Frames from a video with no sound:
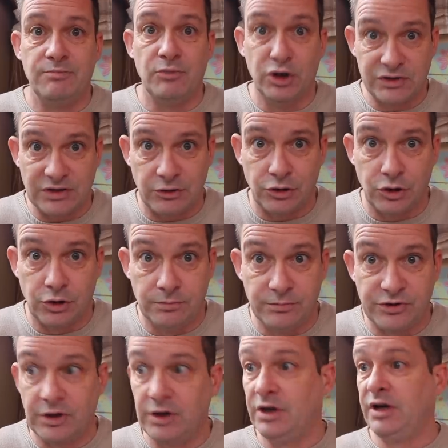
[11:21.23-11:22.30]

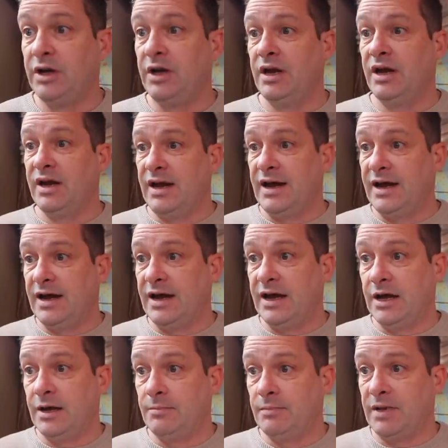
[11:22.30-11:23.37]
motorhomes
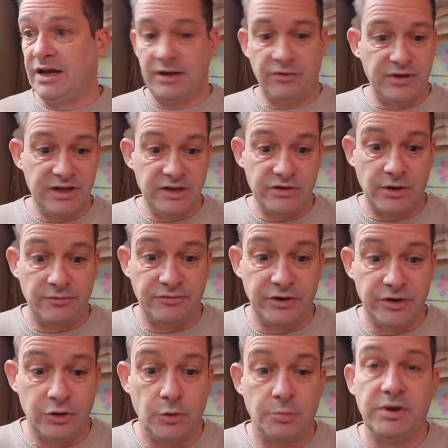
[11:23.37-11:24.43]
um, and I think it's on for
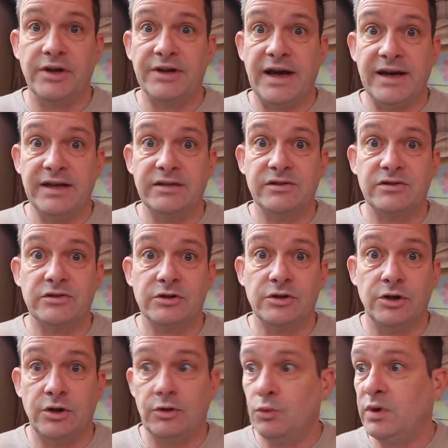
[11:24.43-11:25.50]
a couple of nights
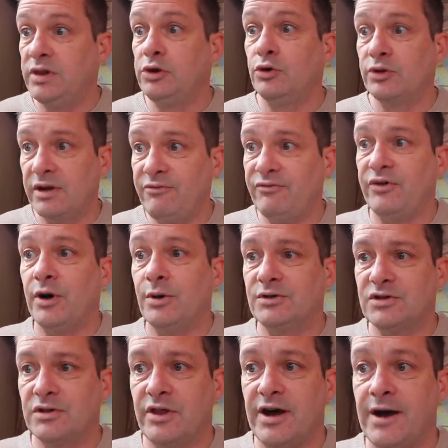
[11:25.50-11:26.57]
so we're looking forward
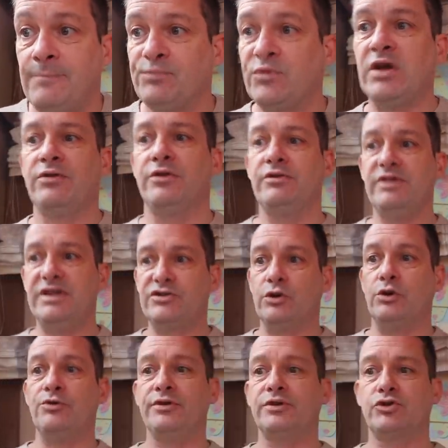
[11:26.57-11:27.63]
to that. There is
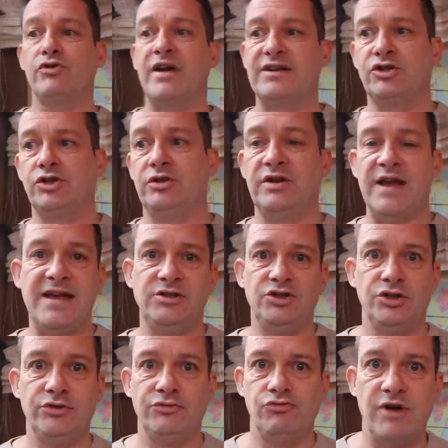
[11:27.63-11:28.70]
other traction
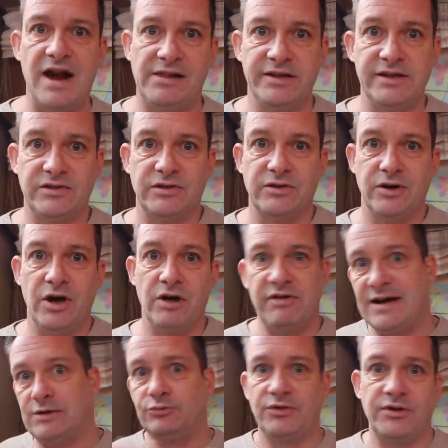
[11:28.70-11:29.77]
engine rallies
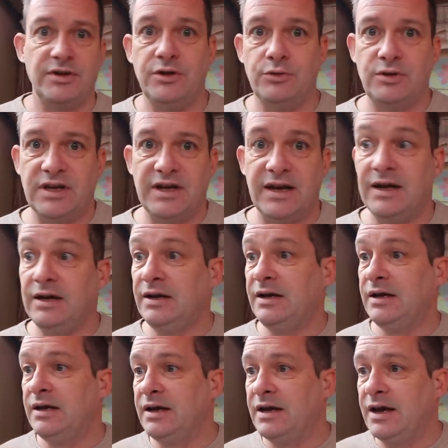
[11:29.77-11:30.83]
around the UK
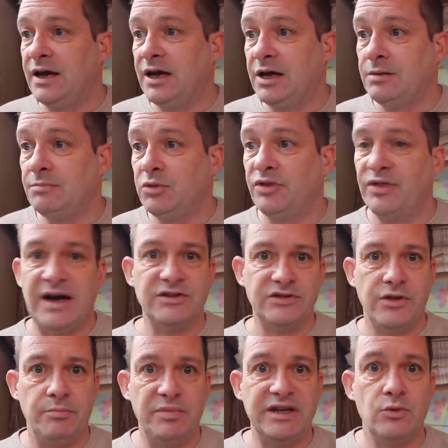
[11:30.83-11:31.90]
um, but that's
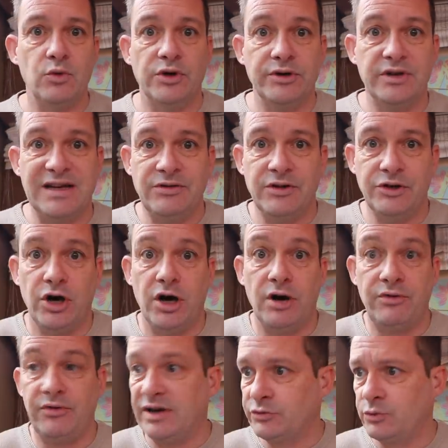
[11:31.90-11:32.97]
the big one in the
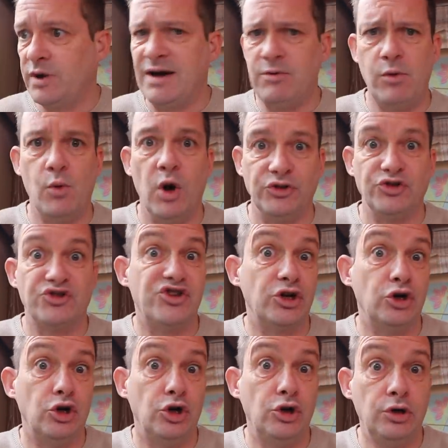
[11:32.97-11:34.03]
north, that's where we want to
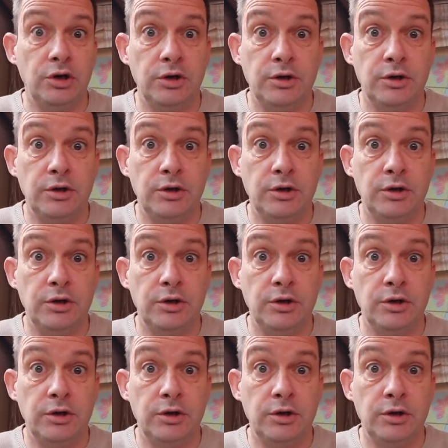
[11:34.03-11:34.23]
go.